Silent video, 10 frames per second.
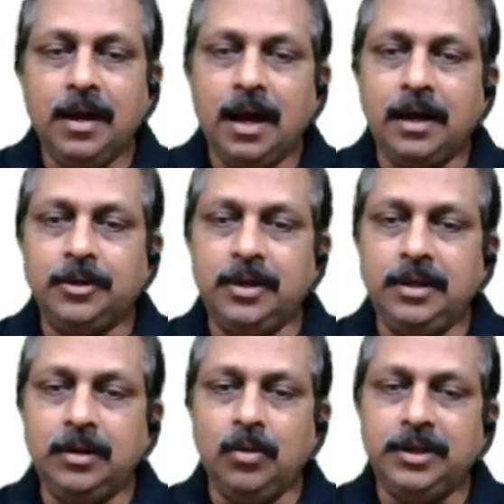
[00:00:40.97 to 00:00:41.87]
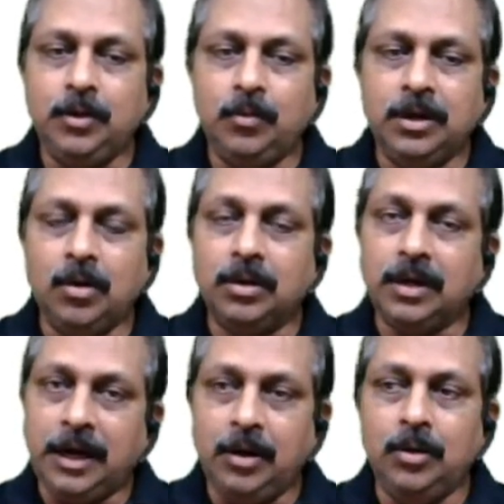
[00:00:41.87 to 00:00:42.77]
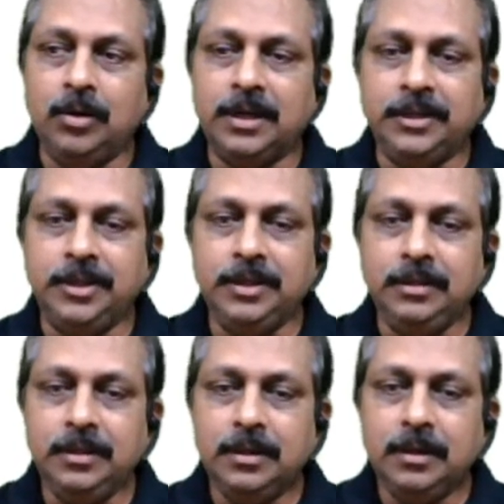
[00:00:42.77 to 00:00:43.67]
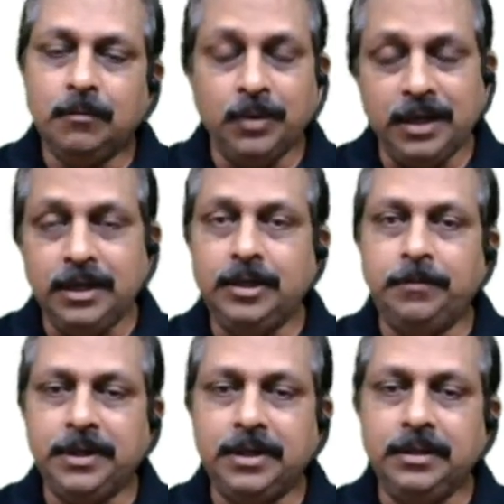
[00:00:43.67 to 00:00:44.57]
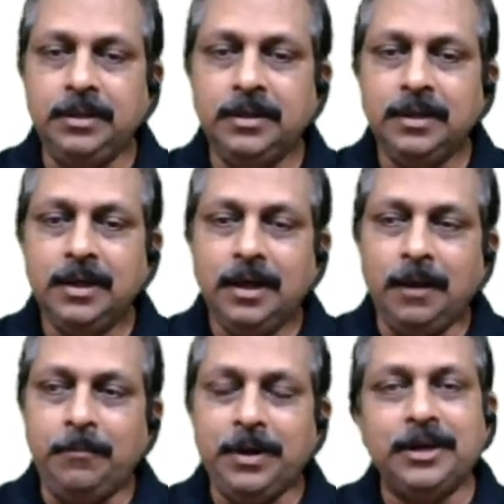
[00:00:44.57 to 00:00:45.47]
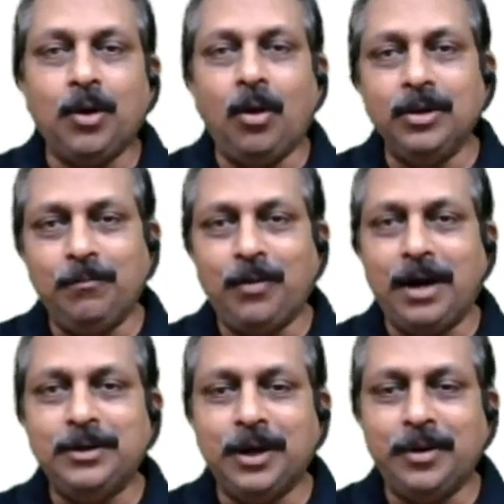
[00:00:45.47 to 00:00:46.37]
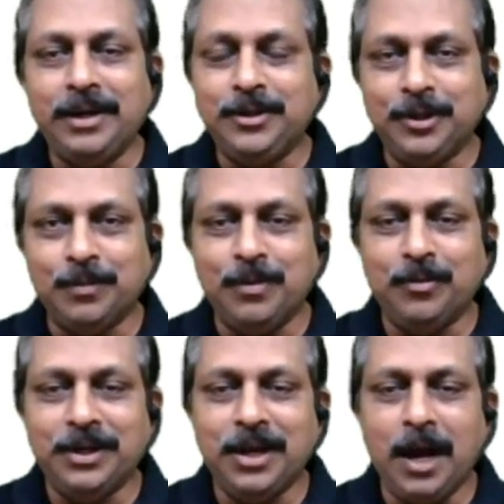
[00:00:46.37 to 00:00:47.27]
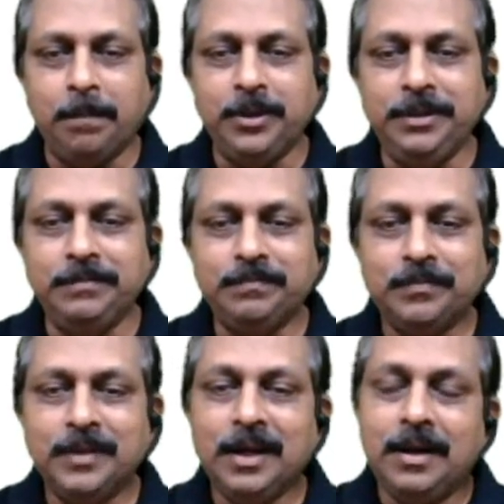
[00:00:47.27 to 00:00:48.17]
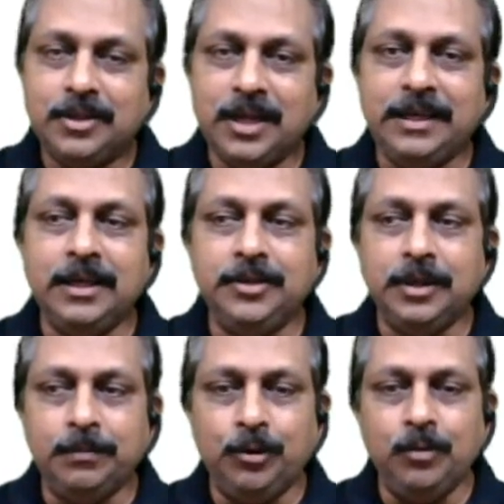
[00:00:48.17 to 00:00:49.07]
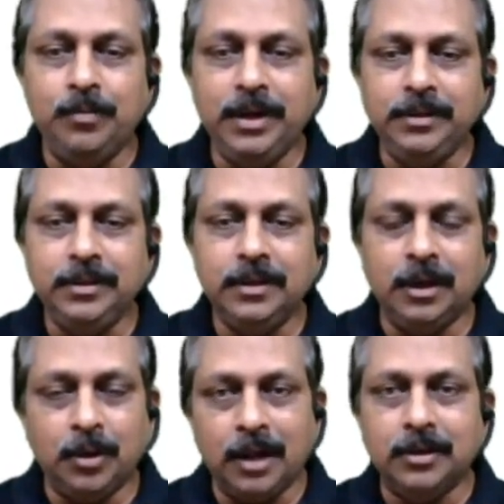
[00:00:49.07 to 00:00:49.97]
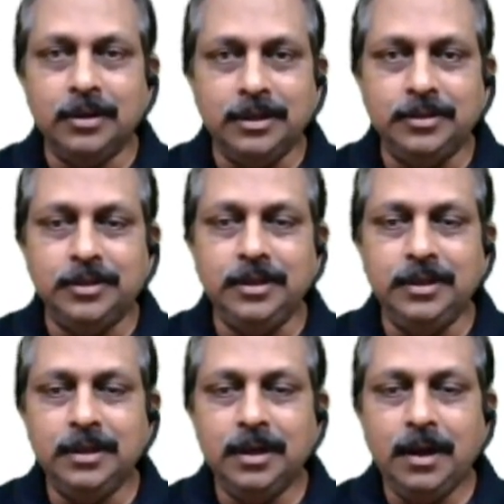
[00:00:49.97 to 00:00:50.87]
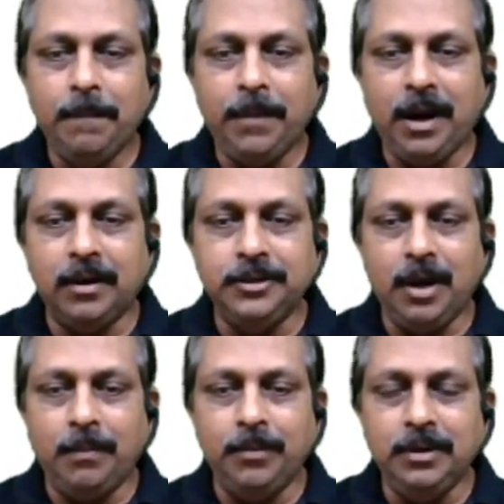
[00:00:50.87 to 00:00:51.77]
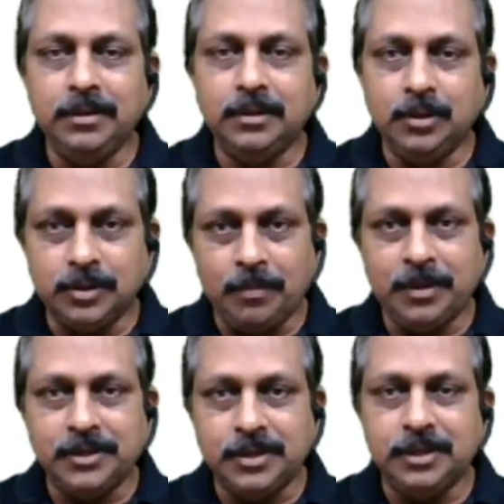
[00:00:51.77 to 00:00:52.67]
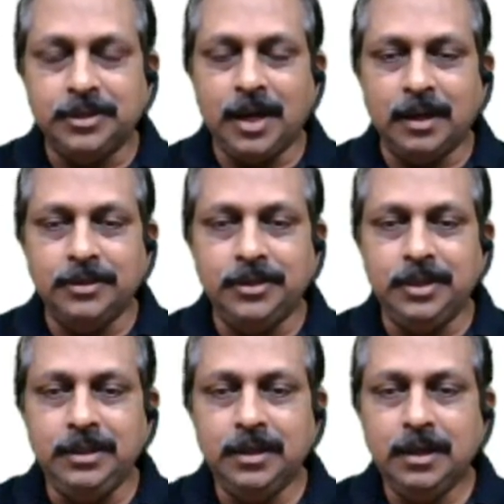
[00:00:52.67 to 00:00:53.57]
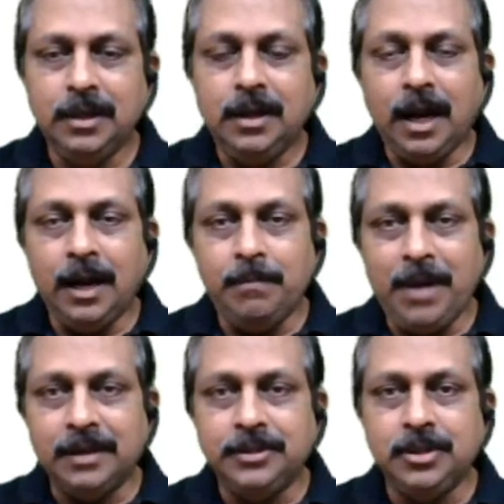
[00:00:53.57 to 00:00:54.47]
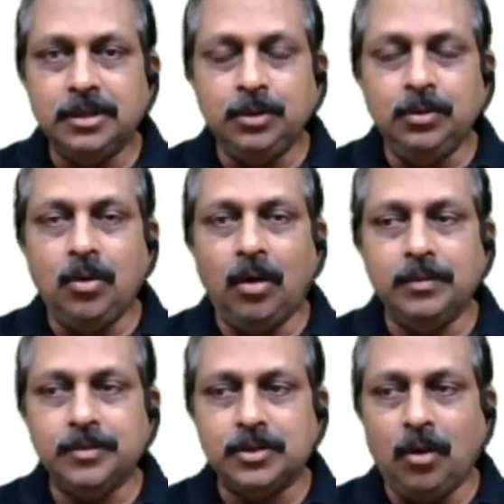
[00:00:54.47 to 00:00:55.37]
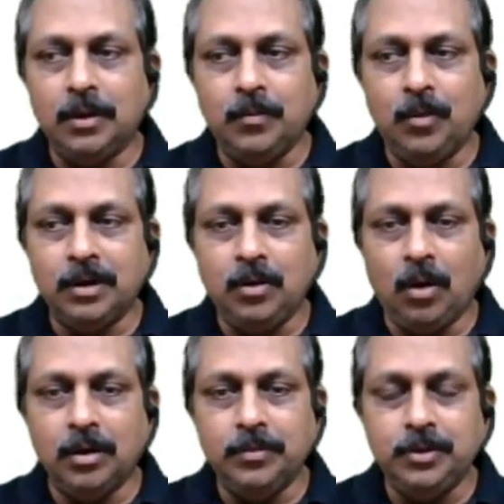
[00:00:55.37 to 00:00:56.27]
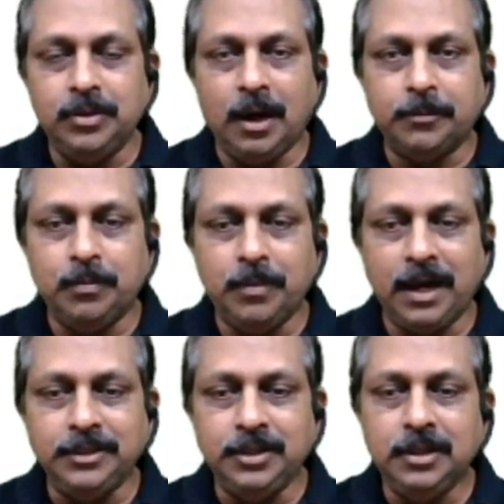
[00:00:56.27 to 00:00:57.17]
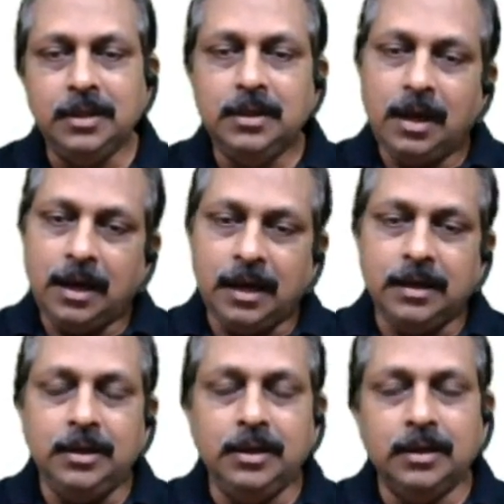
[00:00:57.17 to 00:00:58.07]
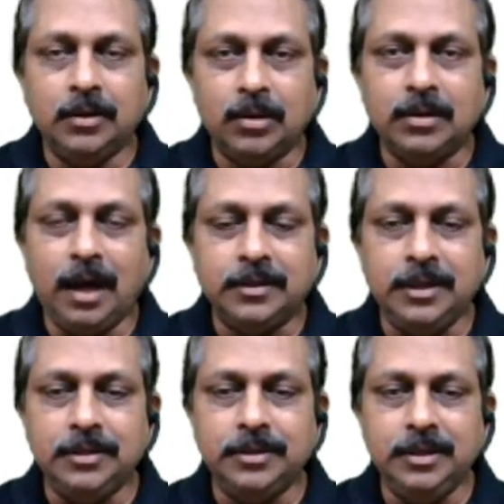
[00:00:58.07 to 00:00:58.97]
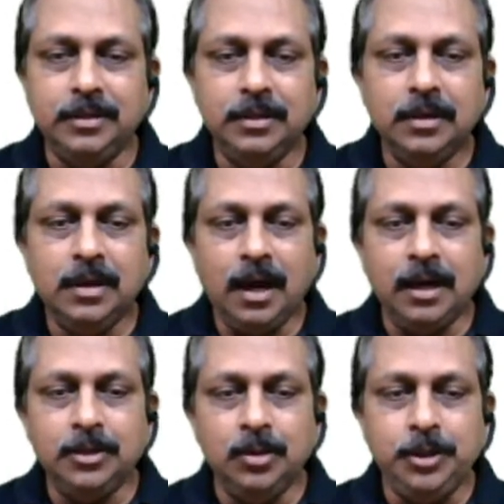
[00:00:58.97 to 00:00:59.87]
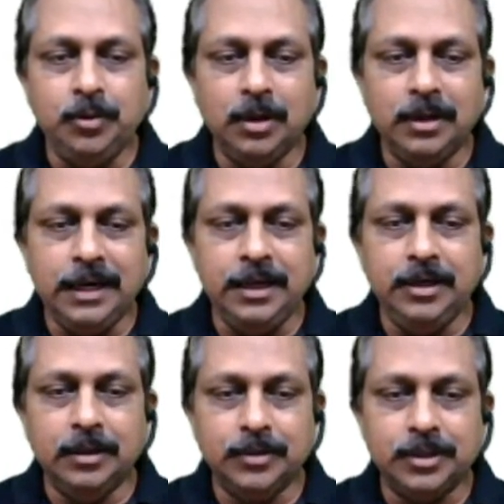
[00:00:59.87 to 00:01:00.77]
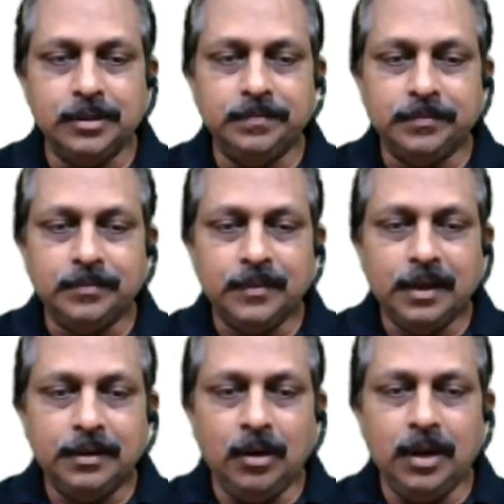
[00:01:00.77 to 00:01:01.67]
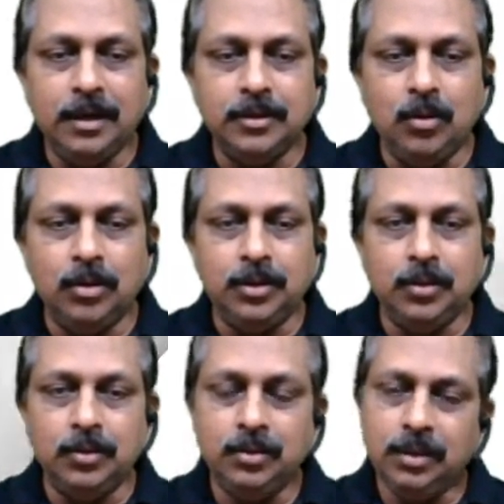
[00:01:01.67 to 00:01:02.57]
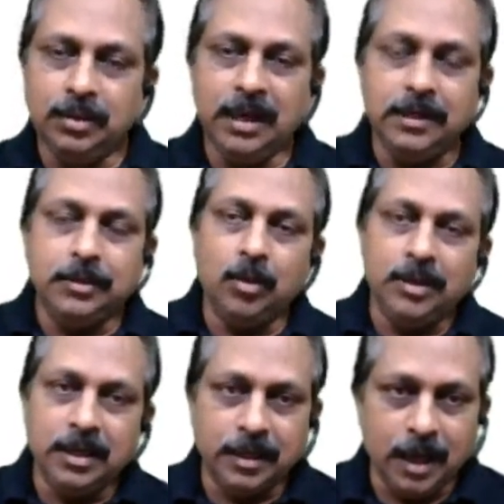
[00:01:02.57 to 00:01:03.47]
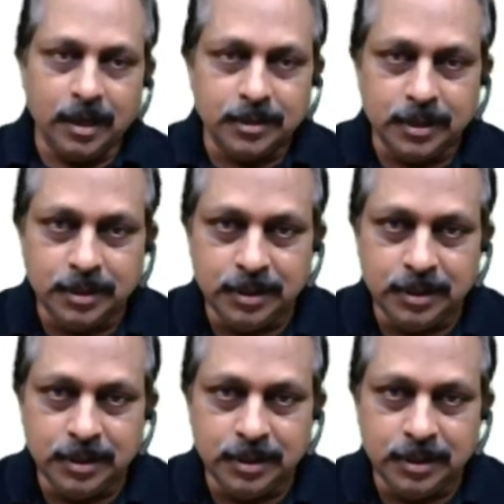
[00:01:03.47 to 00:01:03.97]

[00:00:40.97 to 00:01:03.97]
And today you're going to work on error location, very difficult. If you get all the five correct, you should be very happy. Sentence improvement, rather easy. Para jumble, to some extent challenging. And match two columns, column one, column two, you have to match. And not that easy. As usual, idioms. Now let us go to the editorial analysis.